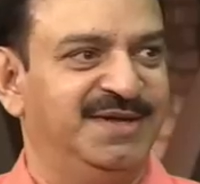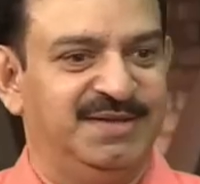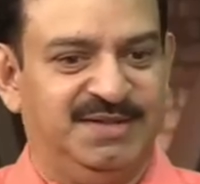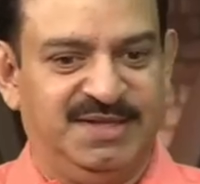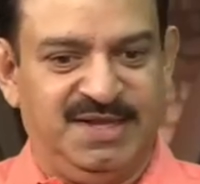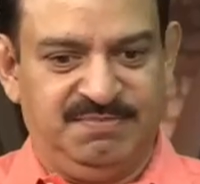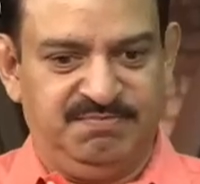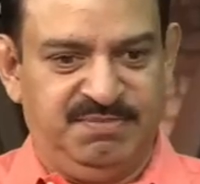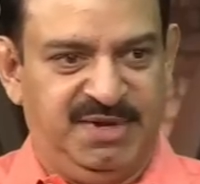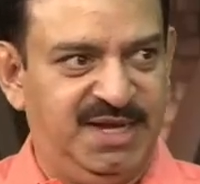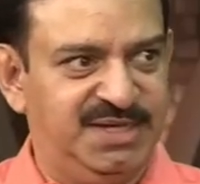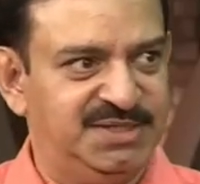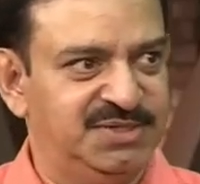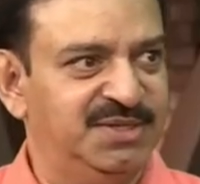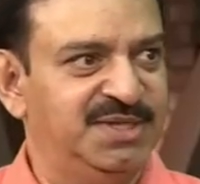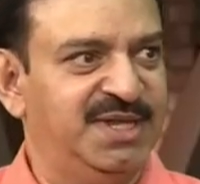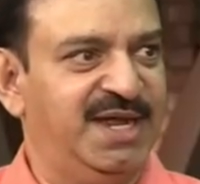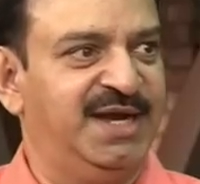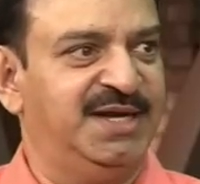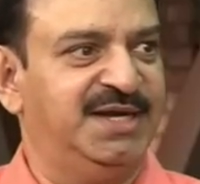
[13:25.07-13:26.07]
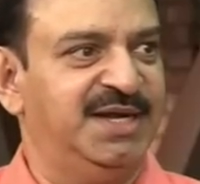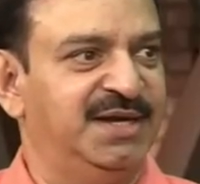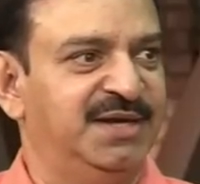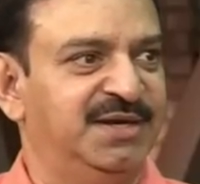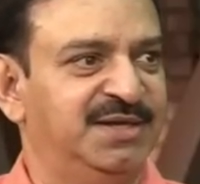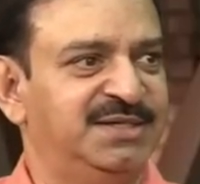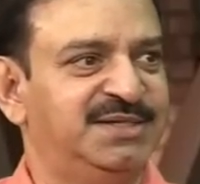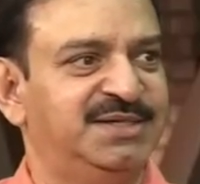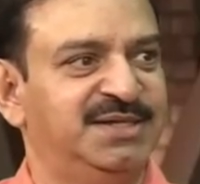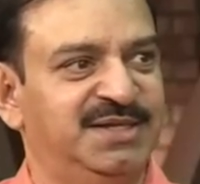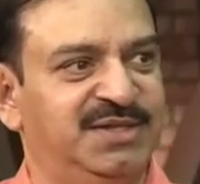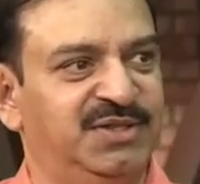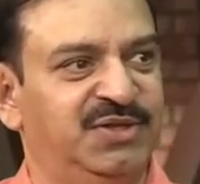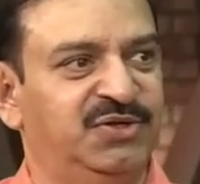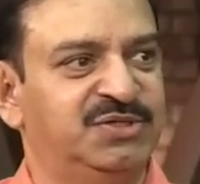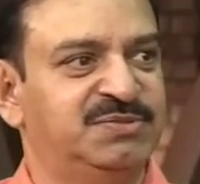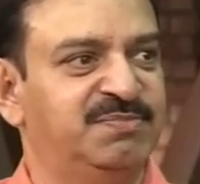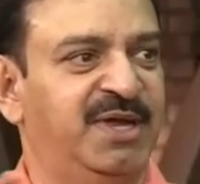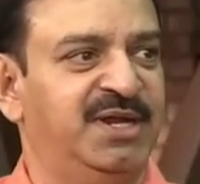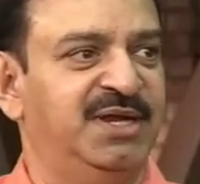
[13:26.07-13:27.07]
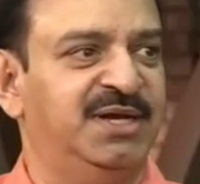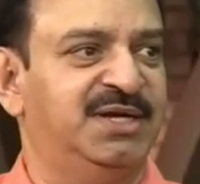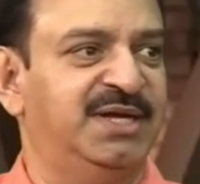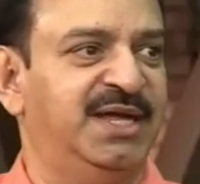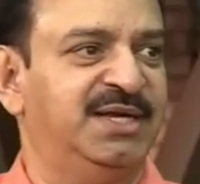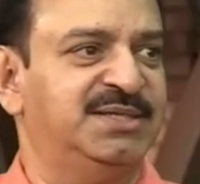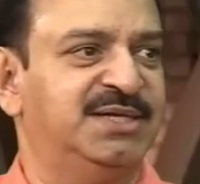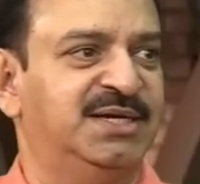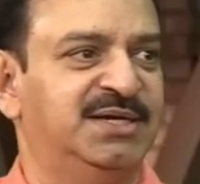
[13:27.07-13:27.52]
Then based on the attendance, those many tests are